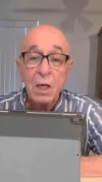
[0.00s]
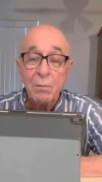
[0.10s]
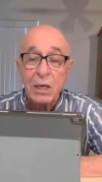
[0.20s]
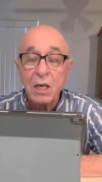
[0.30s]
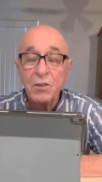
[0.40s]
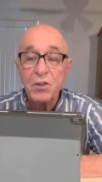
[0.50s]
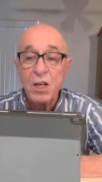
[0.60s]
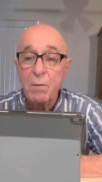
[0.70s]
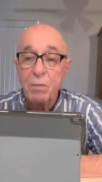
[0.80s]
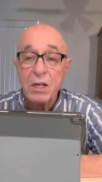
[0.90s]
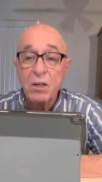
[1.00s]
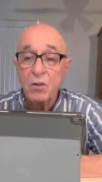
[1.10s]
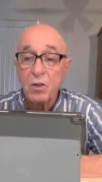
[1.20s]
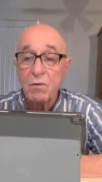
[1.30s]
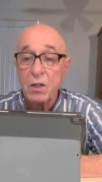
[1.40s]
because the
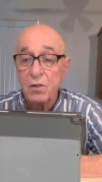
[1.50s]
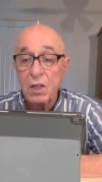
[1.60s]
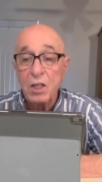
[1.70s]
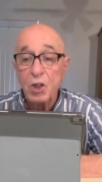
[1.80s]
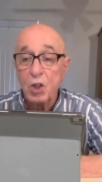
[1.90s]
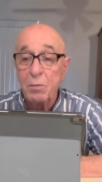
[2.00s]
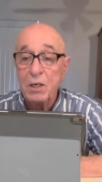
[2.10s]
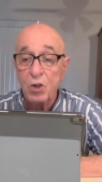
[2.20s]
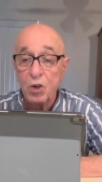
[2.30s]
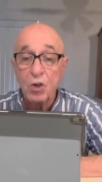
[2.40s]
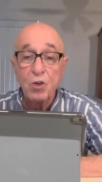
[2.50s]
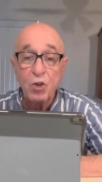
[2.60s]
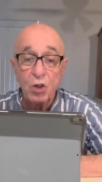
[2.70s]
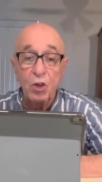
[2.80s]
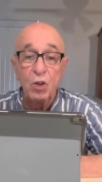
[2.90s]
abundance of the sea shall be turned
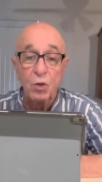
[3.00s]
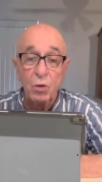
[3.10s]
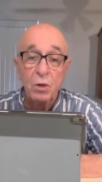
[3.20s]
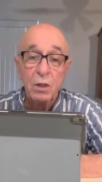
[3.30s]
to you.